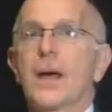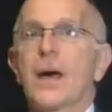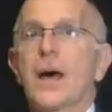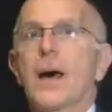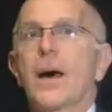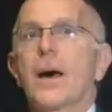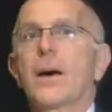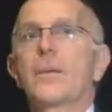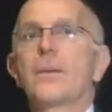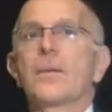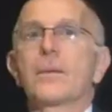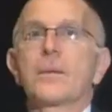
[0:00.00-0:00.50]

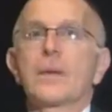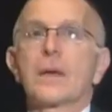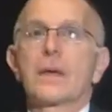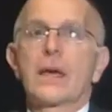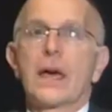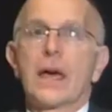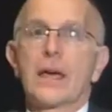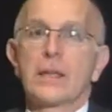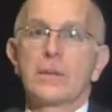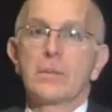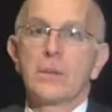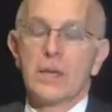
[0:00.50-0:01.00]
uh,
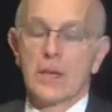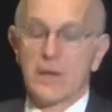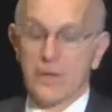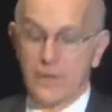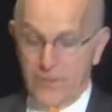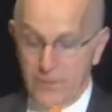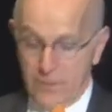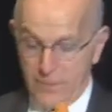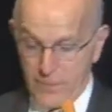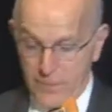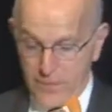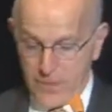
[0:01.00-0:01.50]
Academy
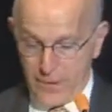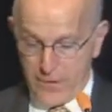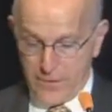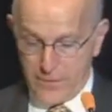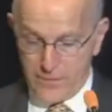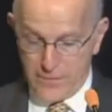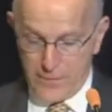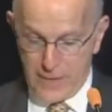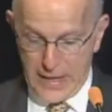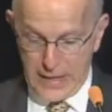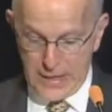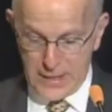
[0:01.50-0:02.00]
of, of
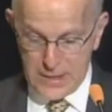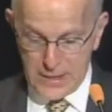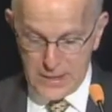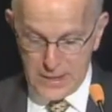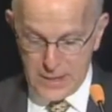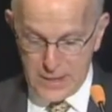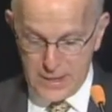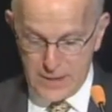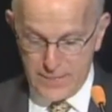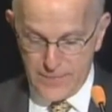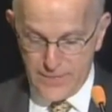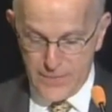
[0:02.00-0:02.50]

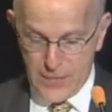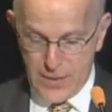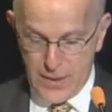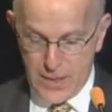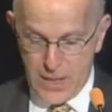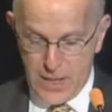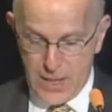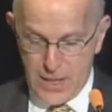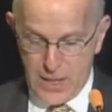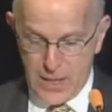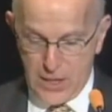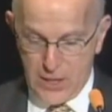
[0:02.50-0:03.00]
Medicine.
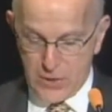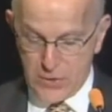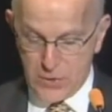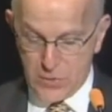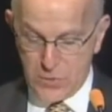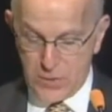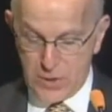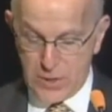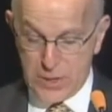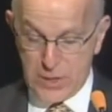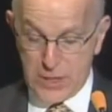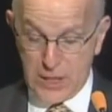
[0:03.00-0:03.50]
He has
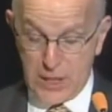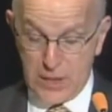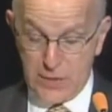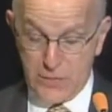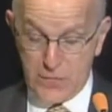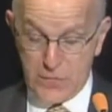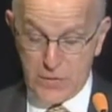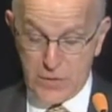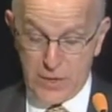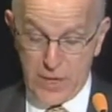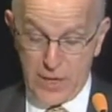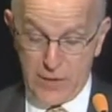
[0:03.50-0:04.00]
received
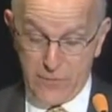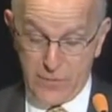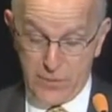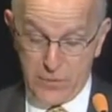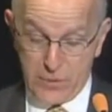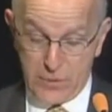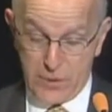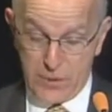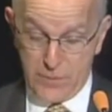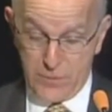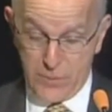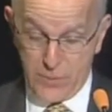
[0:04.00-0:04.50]

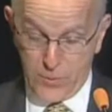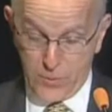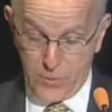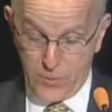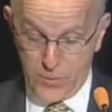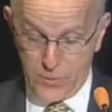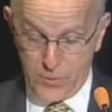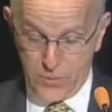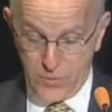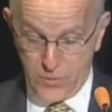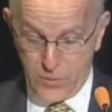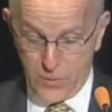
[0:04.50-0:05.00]
several
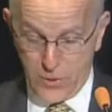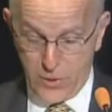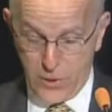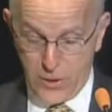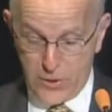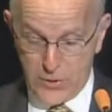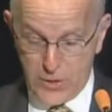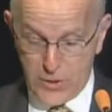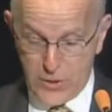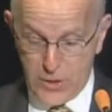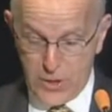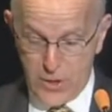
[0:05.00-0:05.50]
important
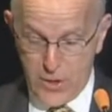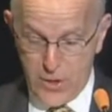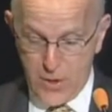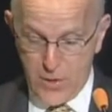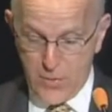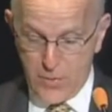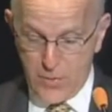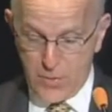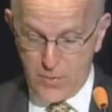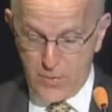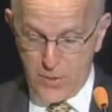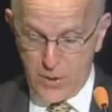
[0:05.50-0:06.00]
awards.
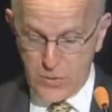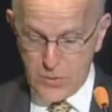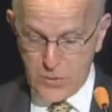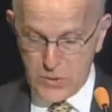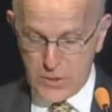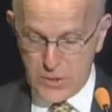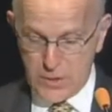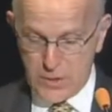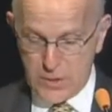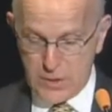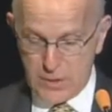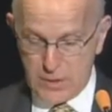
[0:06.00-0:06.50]
The most
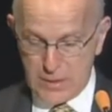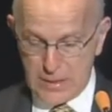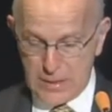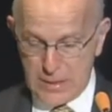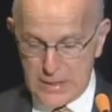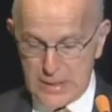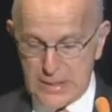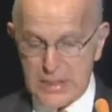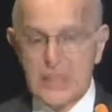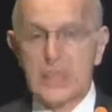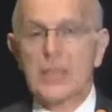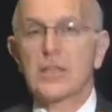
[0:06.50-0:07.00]

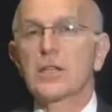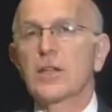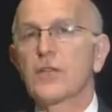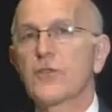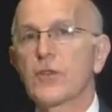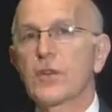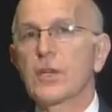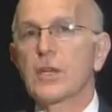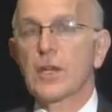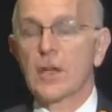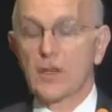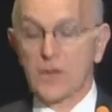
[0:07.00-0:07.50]

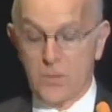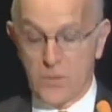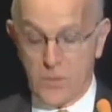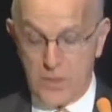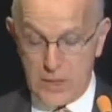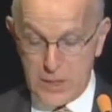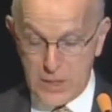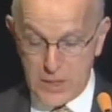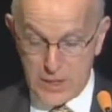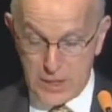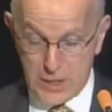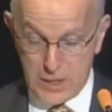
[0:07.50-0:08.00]
significant
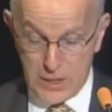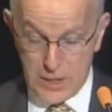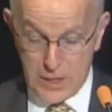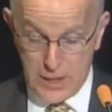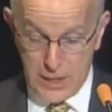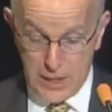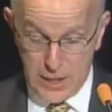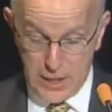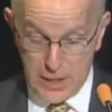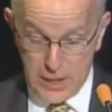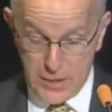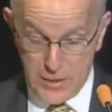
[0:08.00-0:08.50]
recently
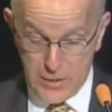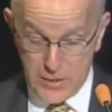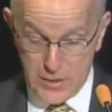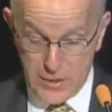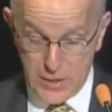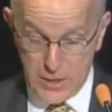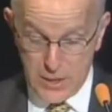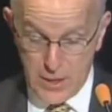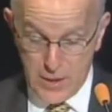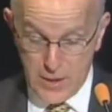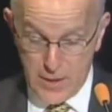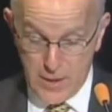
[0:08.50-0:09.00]

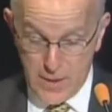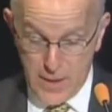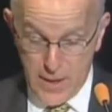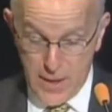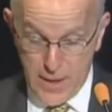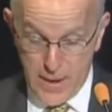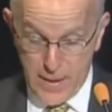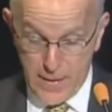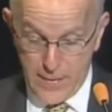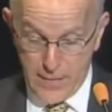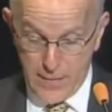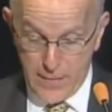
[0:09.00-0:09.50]
is
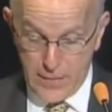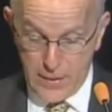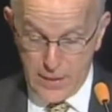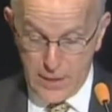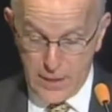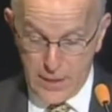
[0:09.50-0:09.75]
uh, the